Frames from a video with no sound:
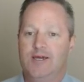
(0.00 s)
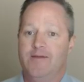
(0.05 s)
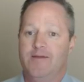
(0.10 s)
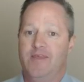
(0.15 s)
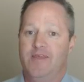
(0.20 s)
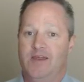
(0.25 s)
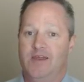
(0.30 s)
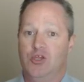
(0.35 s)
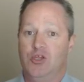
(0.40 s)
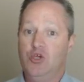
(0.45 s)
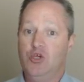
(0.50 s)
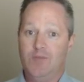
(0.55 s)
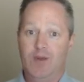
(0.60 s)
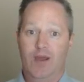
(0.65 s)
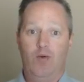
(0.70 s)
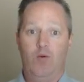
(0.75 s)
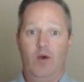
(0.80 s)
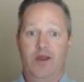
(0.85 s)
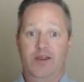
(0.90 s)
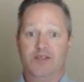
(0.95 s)
then you might
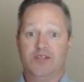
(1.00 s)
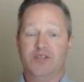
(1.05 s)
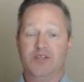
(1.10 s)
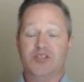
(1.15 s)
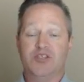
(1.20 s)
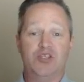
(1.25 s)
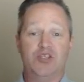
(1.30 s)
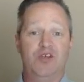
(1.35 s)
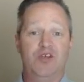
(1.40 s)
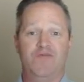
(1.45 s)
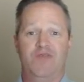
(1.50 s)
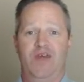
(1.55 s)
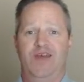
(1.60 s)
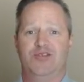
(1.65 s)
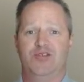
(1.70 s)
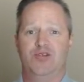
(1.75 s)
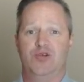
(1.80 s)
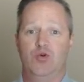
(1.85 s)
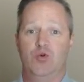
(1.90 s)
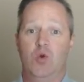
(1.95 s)
want to shift that
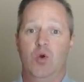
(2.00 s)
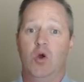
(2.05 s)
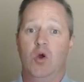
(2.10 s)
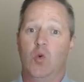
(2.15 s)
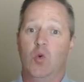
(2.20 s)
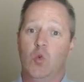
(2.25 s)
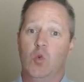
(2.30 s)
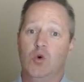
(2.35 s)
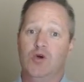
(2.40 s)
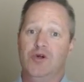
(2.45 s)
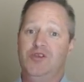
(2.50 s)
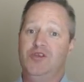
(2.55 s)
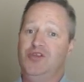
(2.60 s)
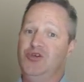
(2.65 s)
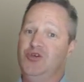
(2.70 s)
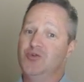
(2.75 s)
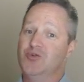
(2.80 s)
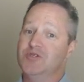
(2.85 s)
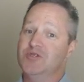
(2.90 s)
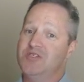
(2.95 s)
to, would
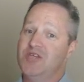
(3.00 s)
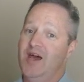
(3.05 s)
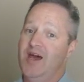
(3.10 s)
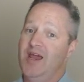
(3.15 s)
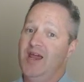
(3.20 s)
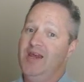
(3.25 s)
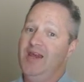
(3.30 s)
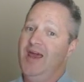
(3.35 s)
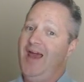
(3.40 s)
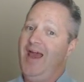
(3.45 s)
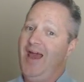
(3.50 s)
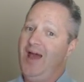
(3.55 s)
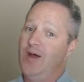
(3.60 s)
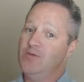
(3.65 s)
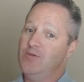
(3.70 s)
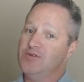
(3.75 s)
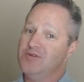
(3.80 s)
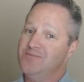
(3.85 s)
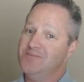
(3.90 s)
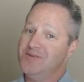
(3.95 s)
you sign
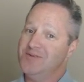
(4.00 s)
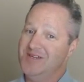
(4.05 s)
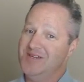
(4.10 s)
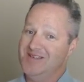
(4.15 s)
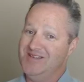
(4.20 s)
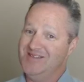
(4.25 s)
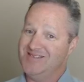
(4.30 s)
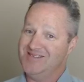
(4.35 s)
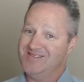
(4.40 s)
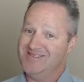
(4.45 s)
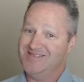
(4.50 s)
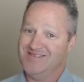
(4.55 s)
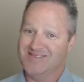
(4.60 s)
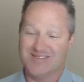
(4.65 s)
out, please?